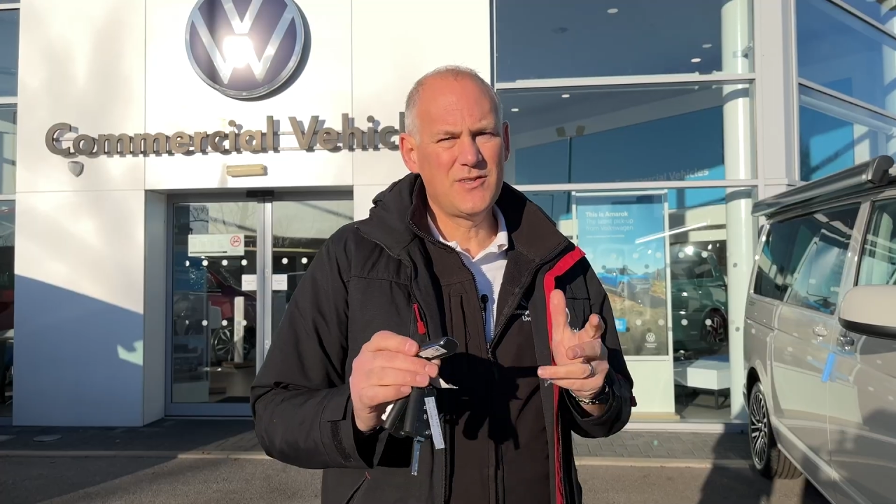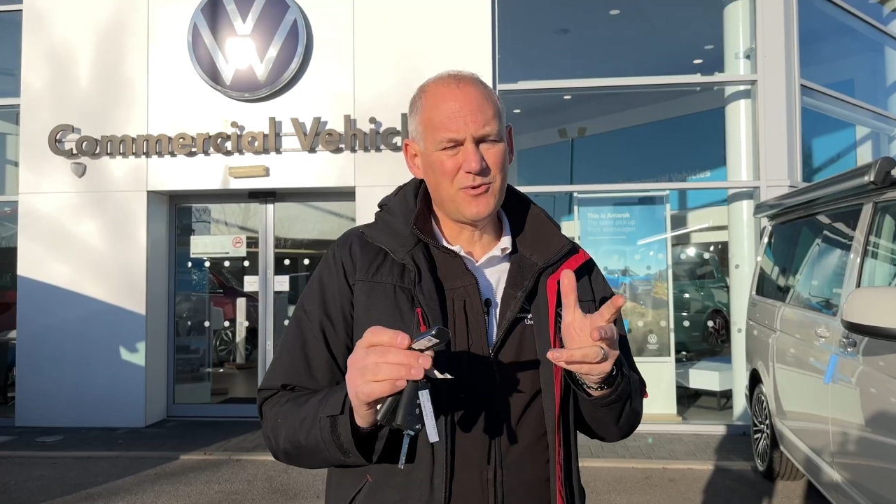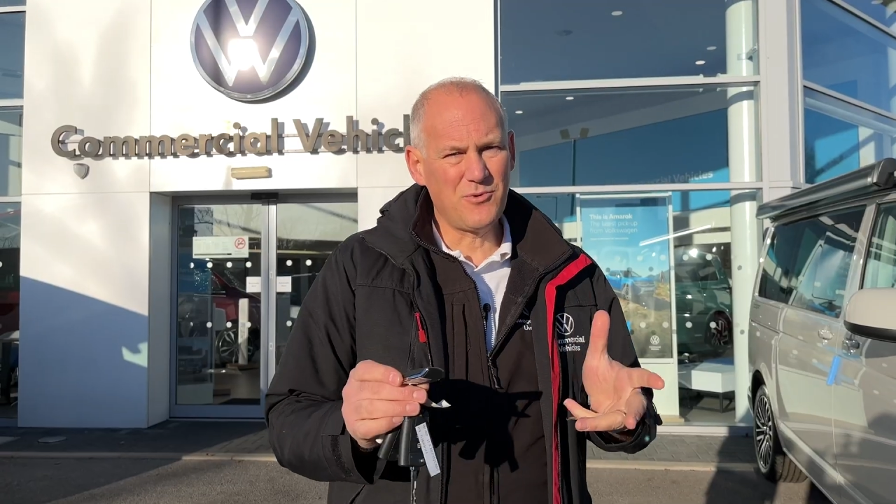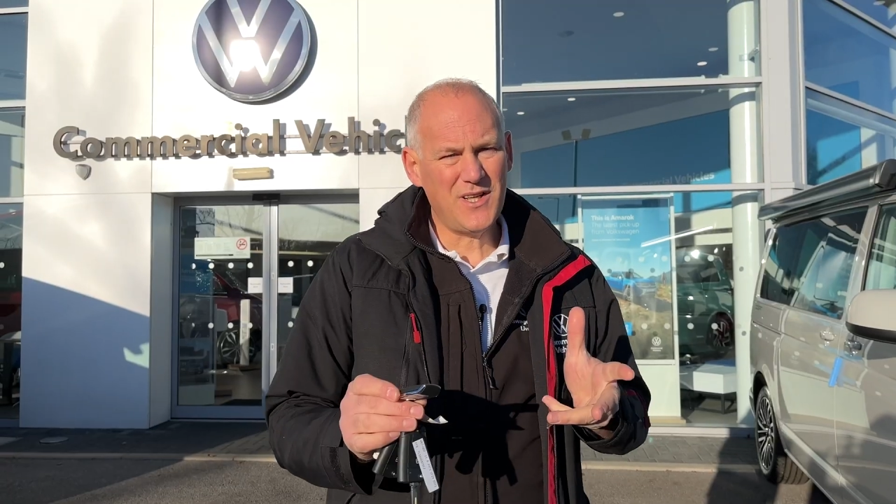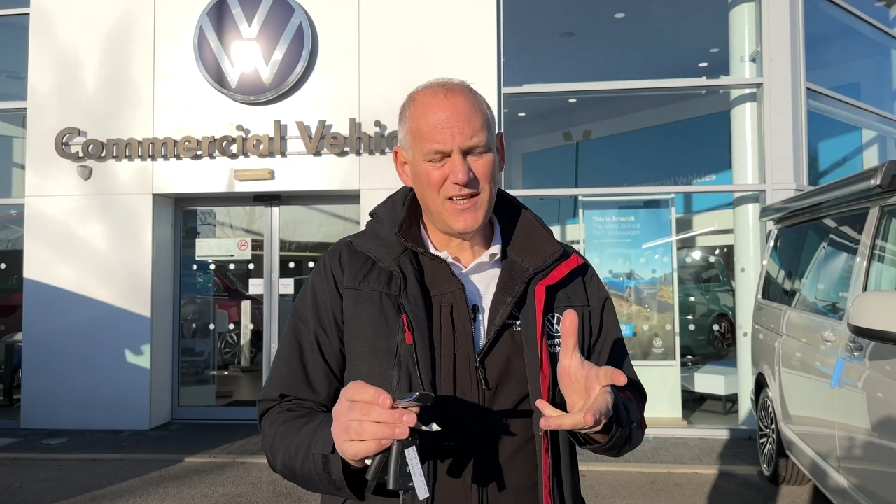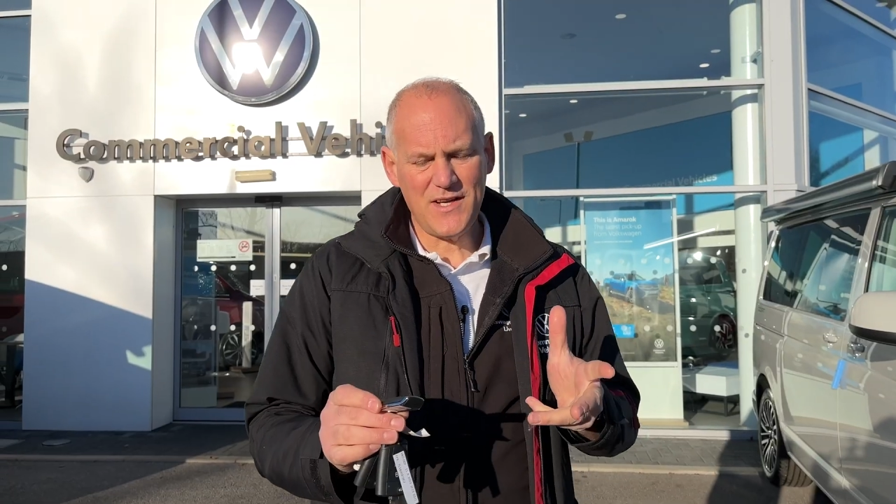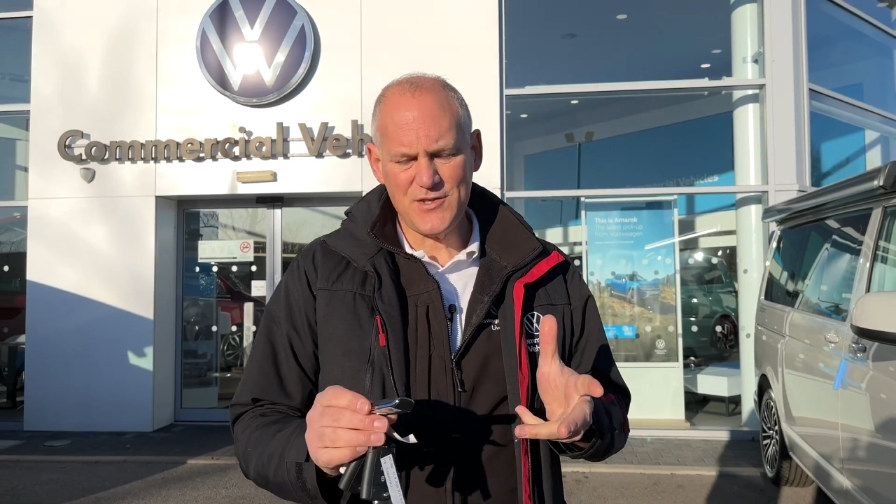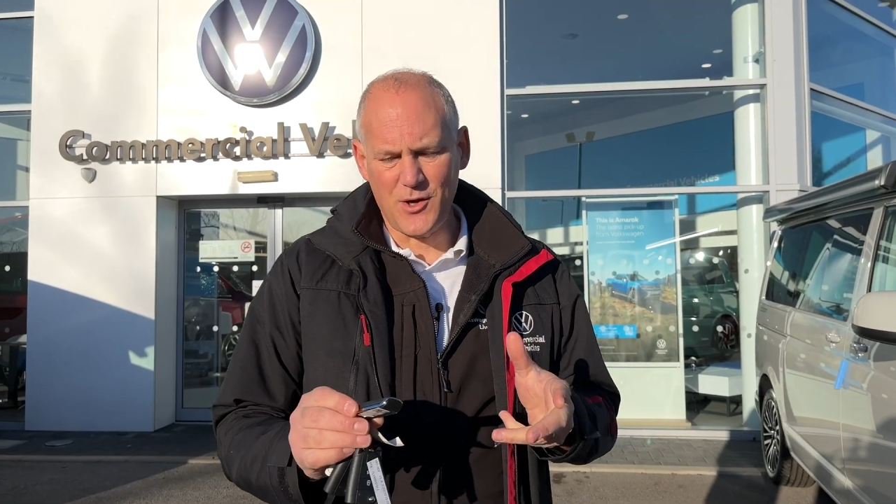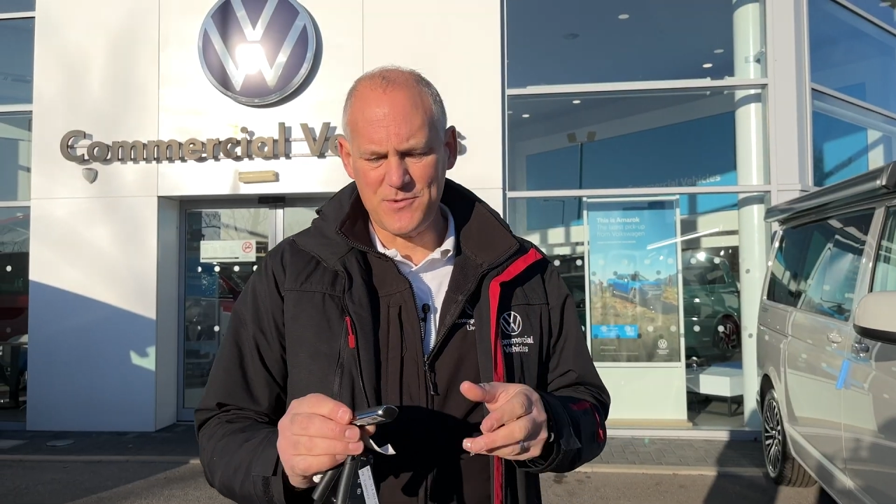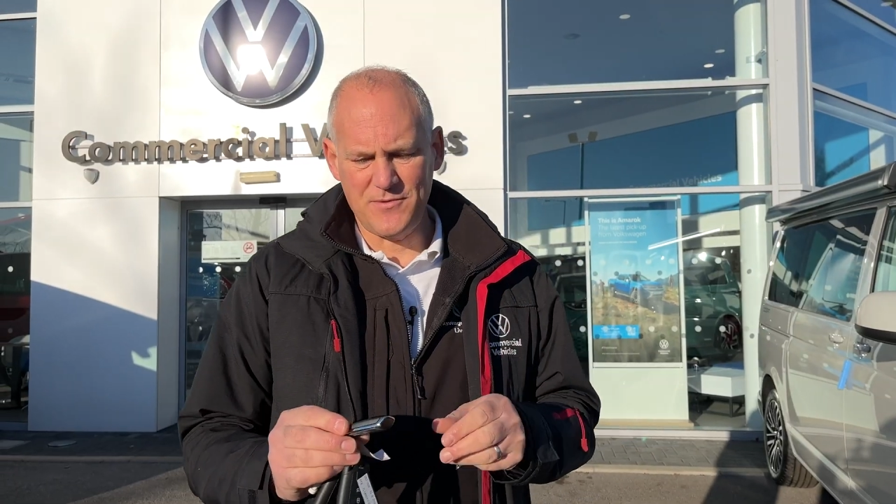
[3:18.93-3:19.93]
So really easy
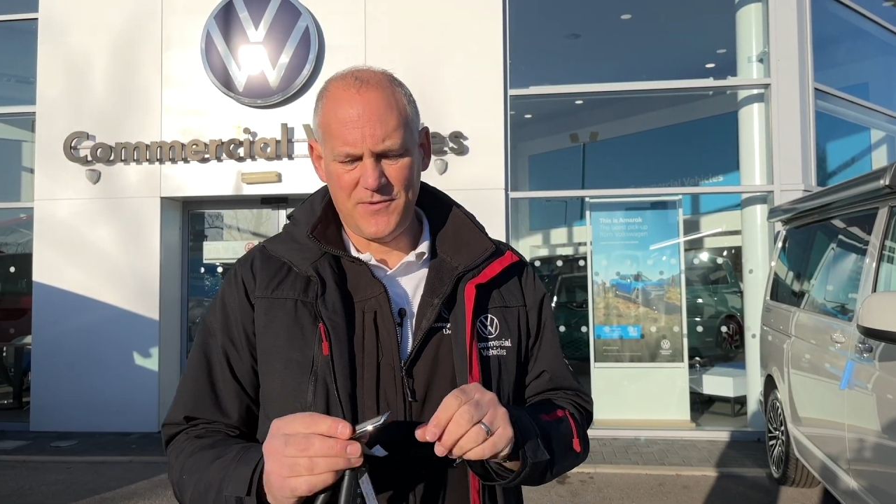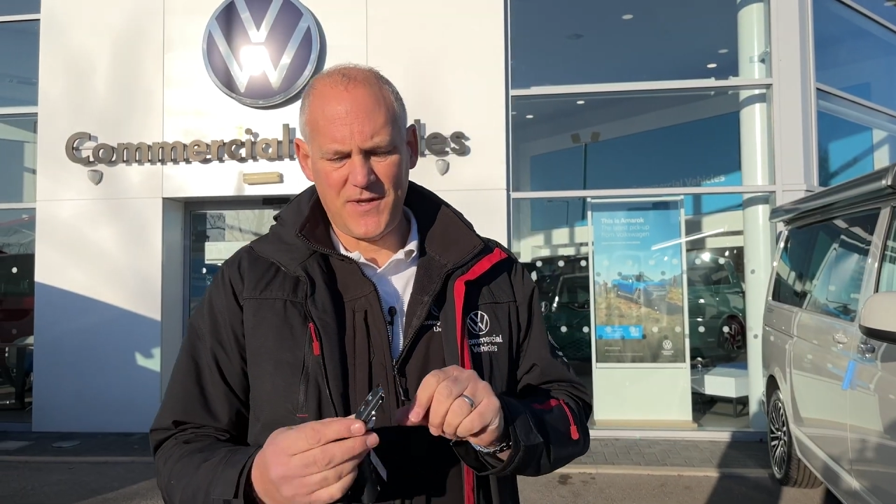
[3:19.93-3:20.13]
option for